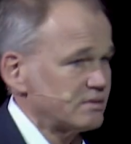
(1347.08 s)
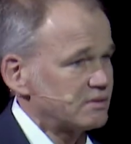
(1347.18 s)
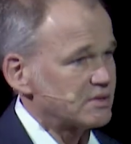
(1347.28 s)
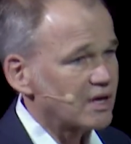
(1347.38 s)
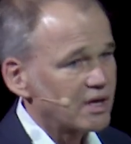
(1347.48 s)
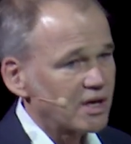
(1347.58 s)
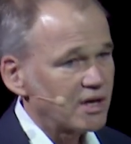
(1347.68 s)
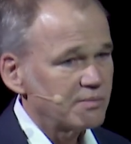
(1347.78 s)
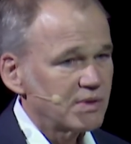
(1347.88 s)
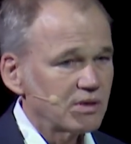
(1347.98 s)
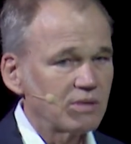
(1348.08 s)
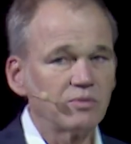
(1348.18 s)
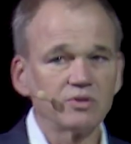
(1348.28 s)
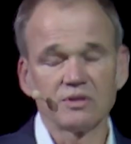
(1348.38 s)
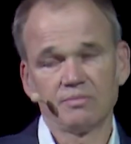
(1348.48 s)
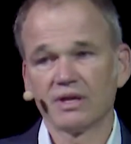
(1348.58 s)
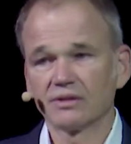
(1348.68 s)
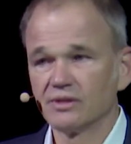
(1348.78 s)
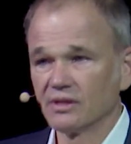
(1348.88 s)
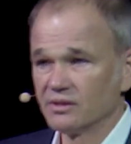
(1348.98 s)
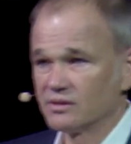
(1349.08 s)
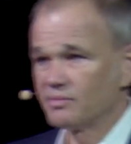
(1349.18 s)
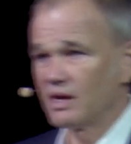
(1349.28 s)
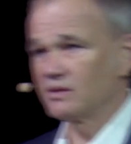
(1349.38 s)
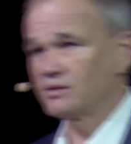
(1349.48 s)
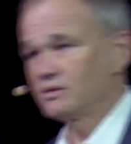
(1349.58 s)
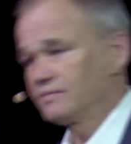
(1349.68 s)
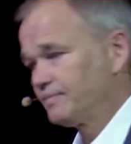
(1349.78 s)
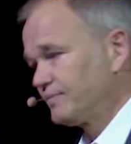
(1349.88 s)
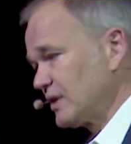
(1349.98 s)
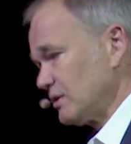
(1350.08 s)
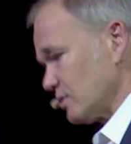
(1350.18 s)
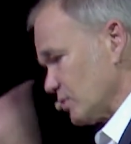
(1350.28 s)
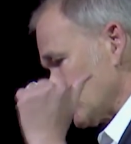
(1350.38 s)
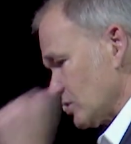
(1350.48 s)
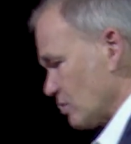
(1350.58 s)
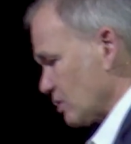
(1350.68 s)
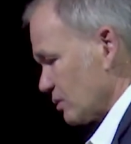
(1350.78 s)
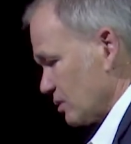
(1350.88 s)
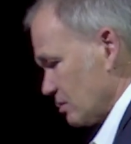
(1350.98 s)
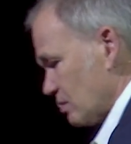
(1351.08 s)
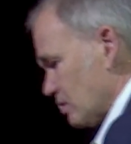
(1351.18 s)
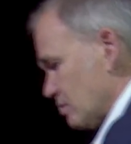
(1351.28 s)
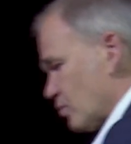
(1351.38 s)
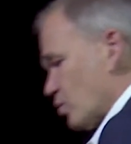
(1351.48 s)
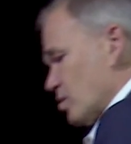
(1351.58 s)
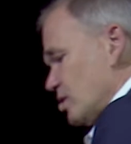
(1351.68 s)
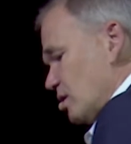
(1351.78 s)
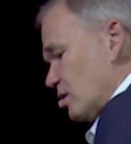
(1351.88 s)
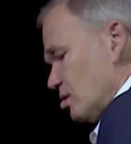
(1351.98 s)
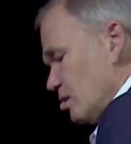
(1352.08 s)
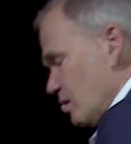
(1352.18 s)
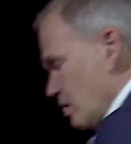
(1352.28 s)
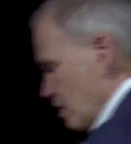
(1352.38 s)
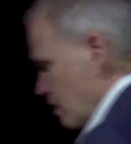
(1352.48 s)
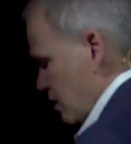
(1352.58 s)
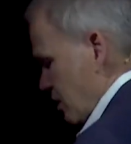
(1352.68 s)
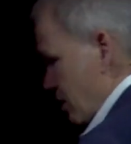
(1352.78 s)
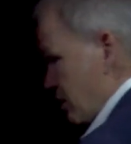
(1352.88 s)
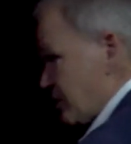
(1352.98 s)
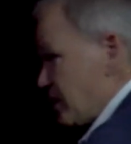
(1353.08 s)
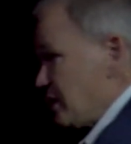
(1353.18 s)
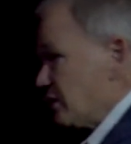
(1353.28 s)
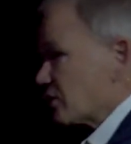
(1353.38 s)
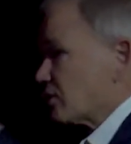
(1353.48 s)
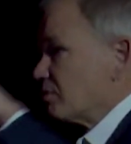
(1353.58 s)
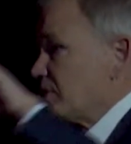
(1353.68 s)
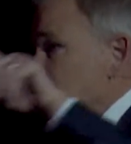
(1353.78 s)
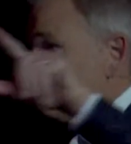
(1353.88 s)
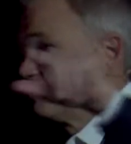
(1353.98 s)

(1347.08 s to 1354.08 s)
time, and multiplexing in space. So what's shown on the board here, this helical beam,